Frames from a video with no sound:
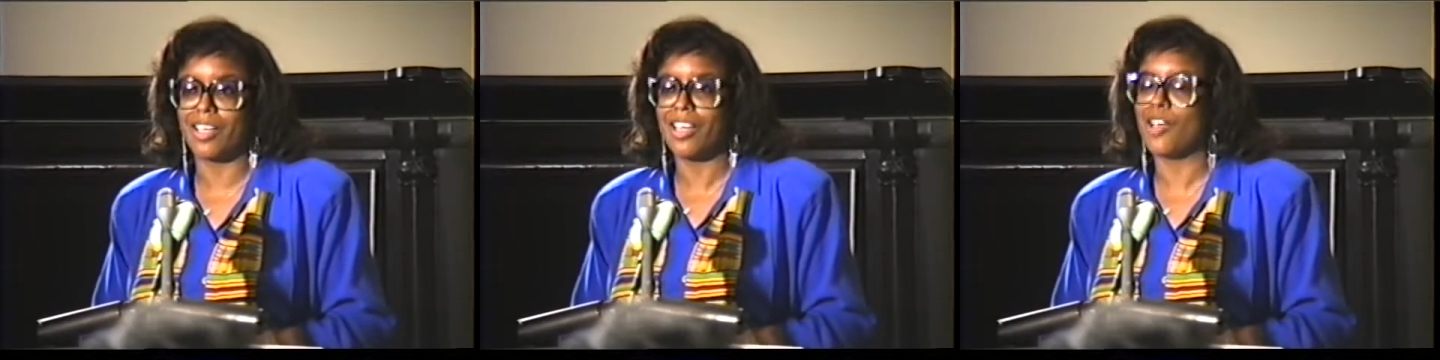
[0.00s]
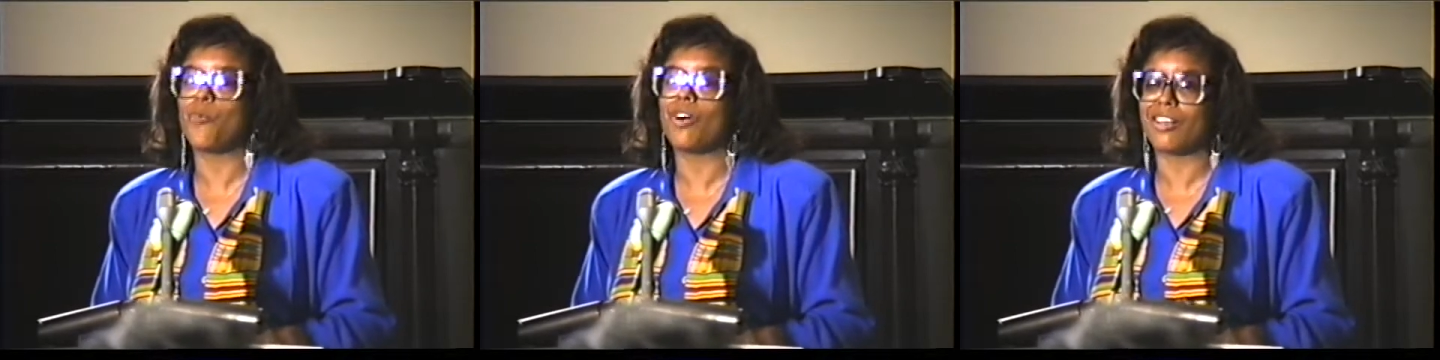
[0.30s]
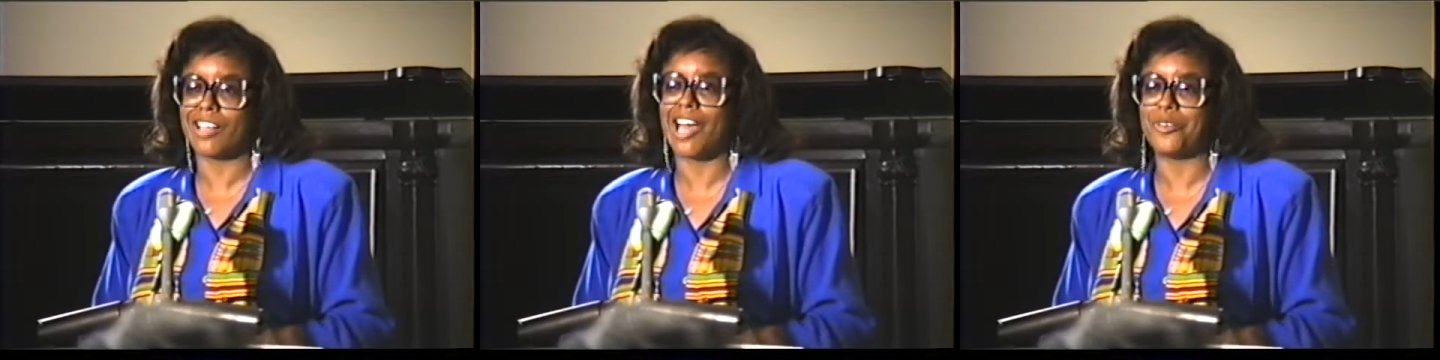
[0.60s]
And what
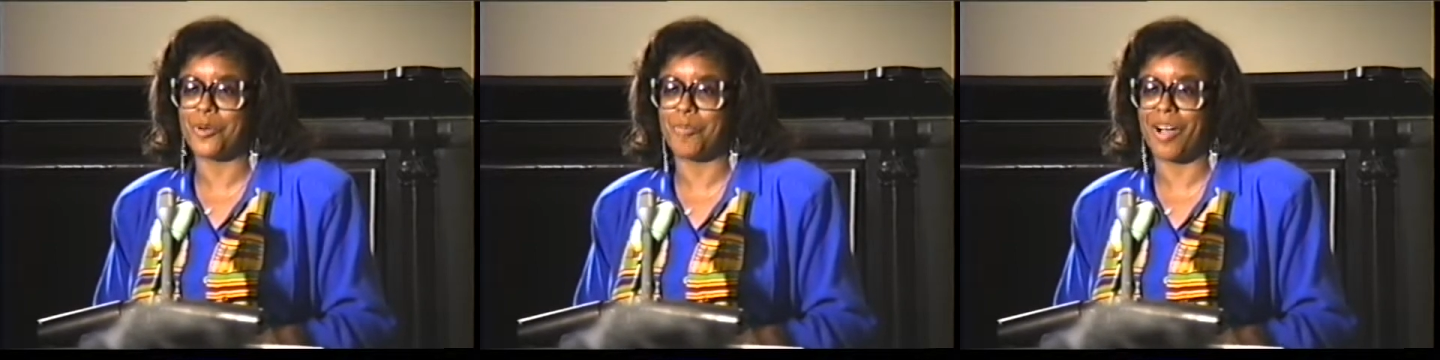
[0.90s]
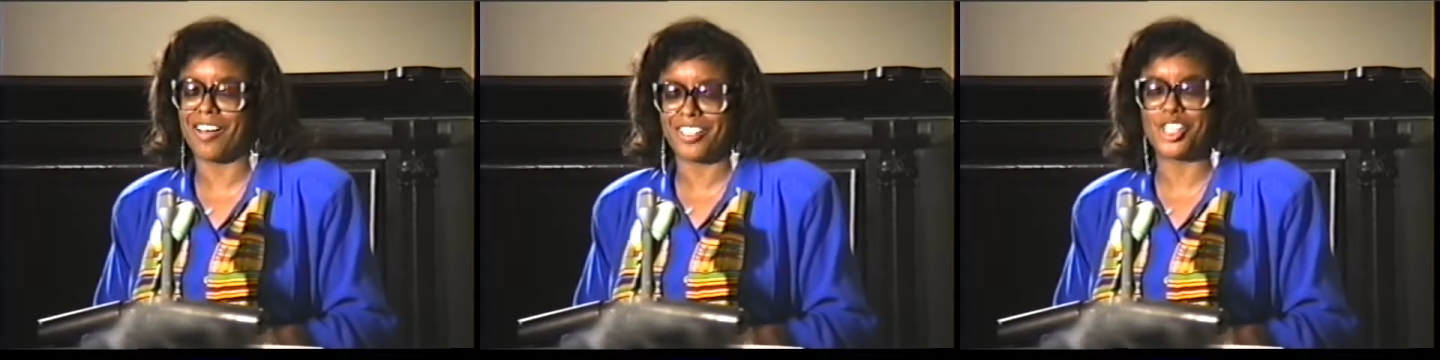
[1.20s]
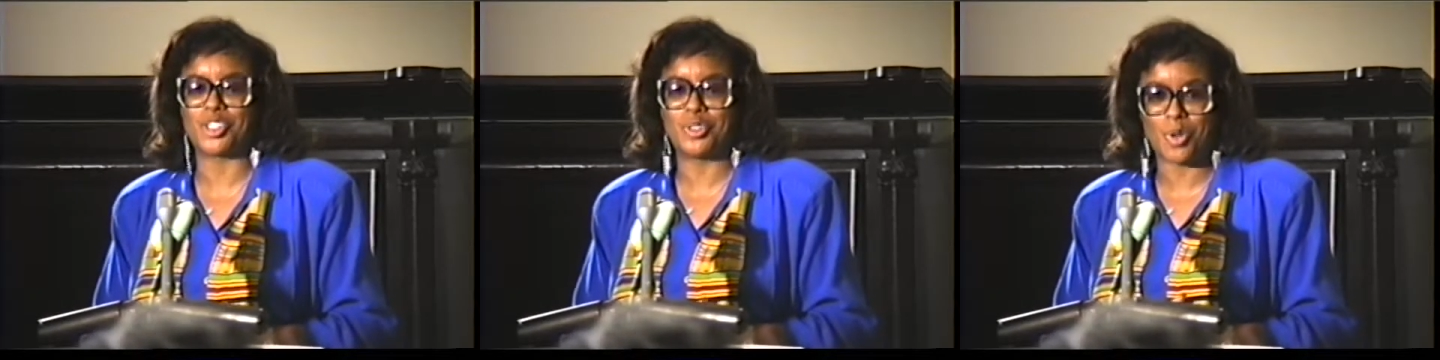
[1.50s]
did I know about
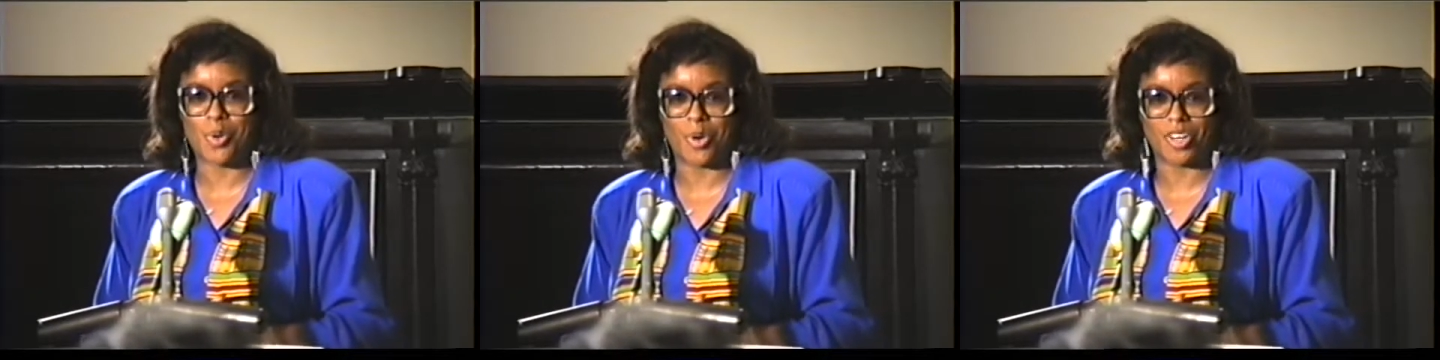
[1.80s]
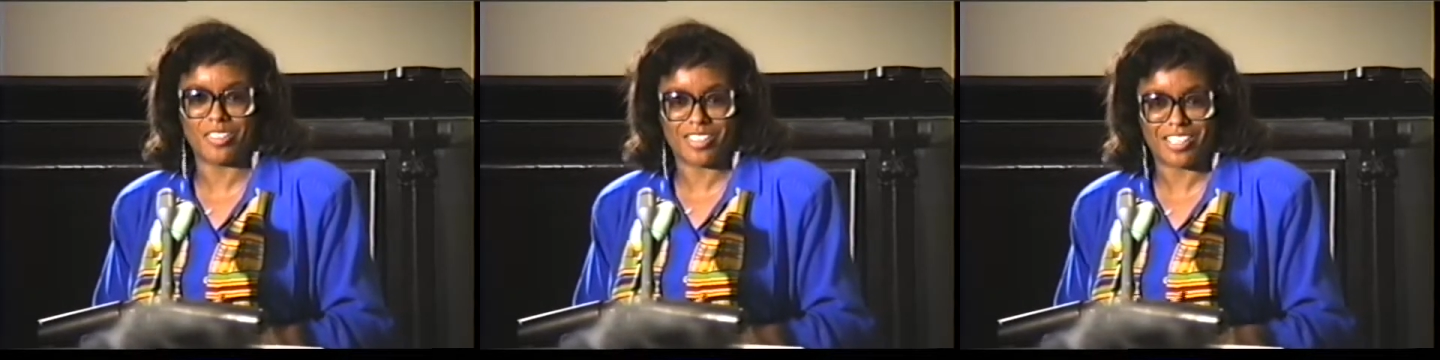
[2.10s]
is NOR,